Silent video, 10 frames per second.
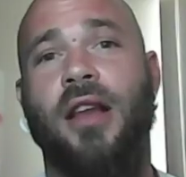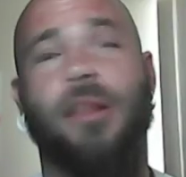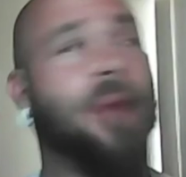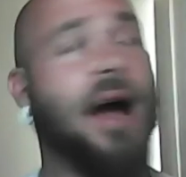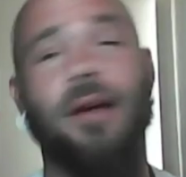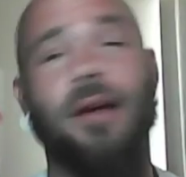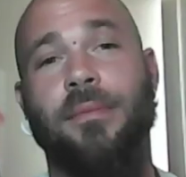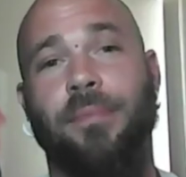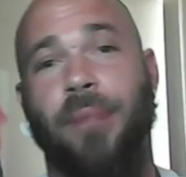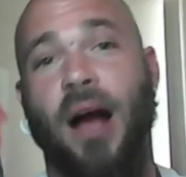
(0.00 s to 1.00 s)
the
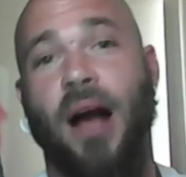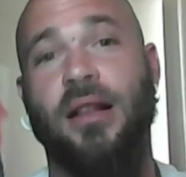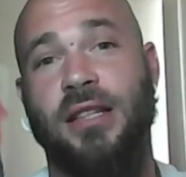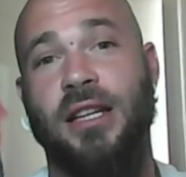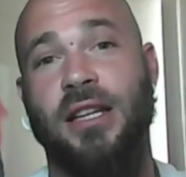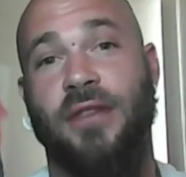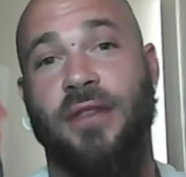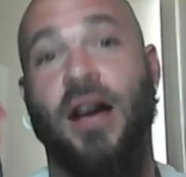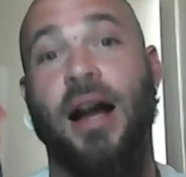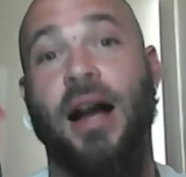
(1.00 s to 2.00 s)
Biden policies
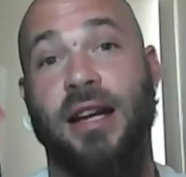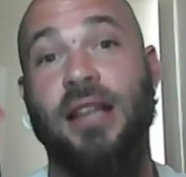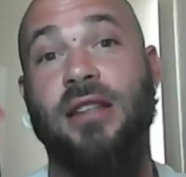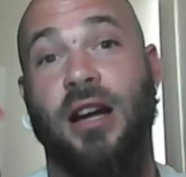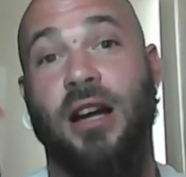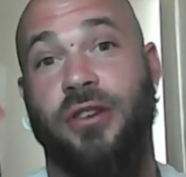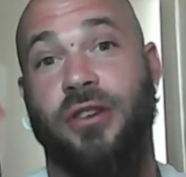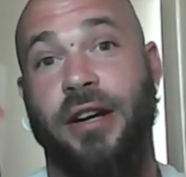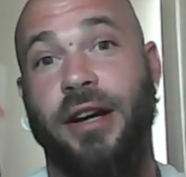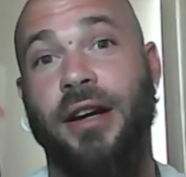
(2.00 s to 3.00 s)
have gotten his
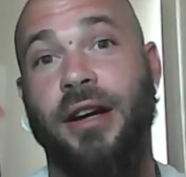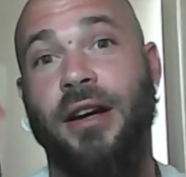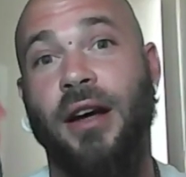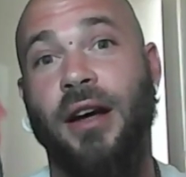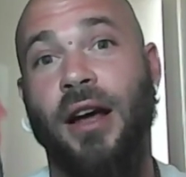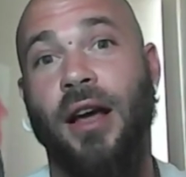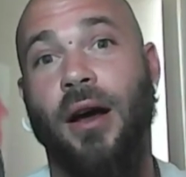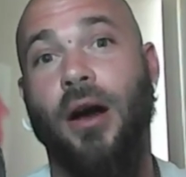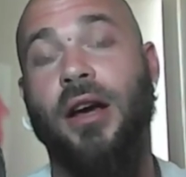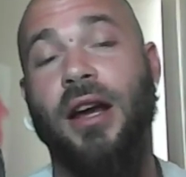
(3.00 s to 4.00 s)
country
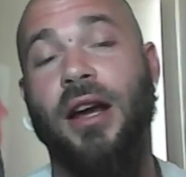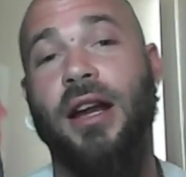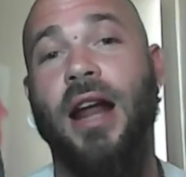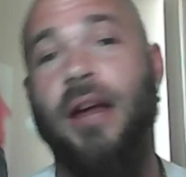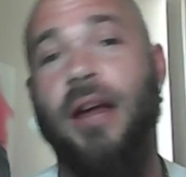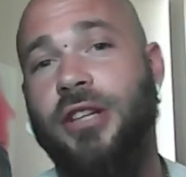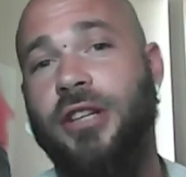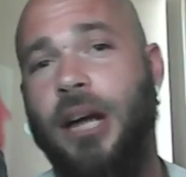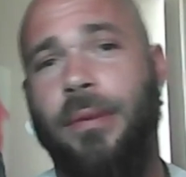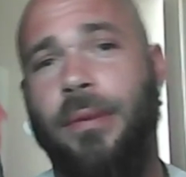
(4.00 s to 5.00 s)
can in any way,
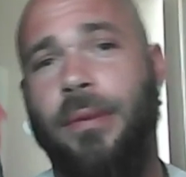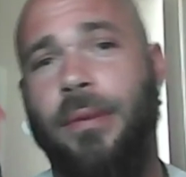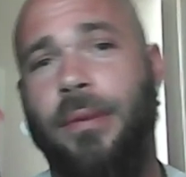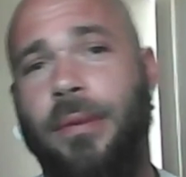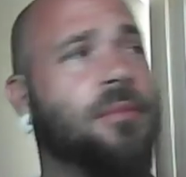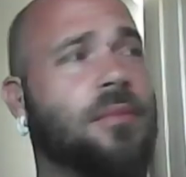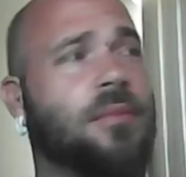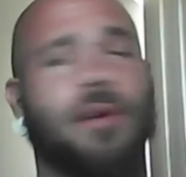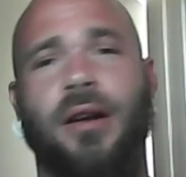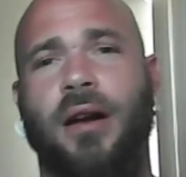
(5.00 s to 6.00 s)
shape, or form
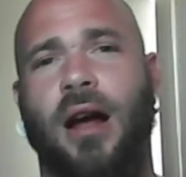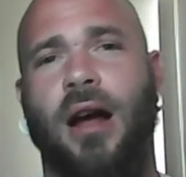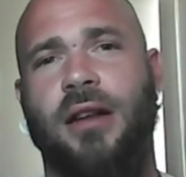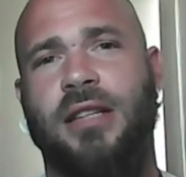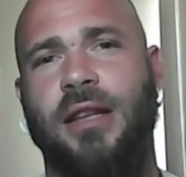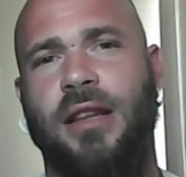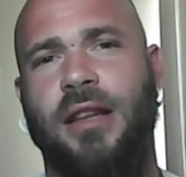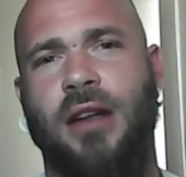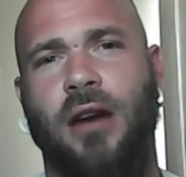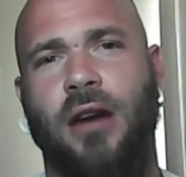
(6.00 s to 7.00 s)
not see
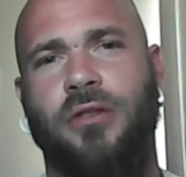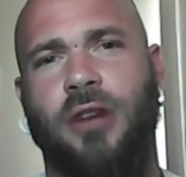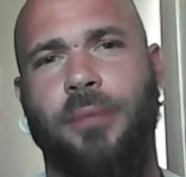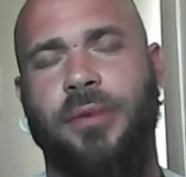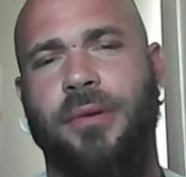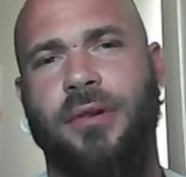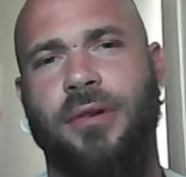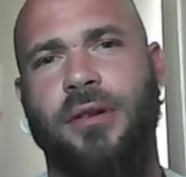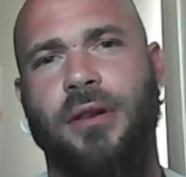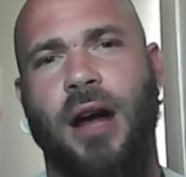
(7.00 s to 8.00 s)
that Donald Trump would
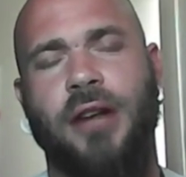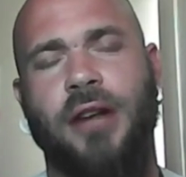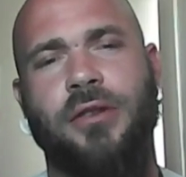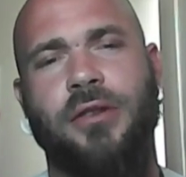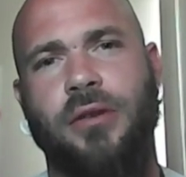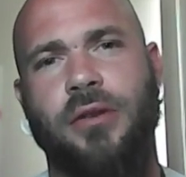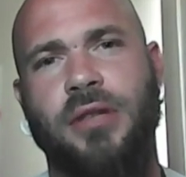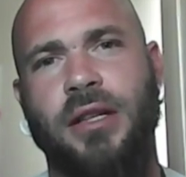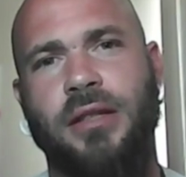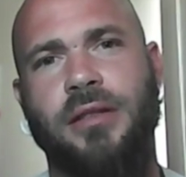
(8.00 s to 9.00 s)
not do those
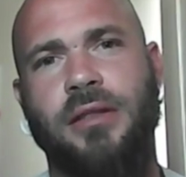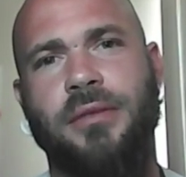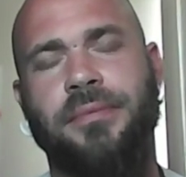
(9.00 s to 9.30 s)
things.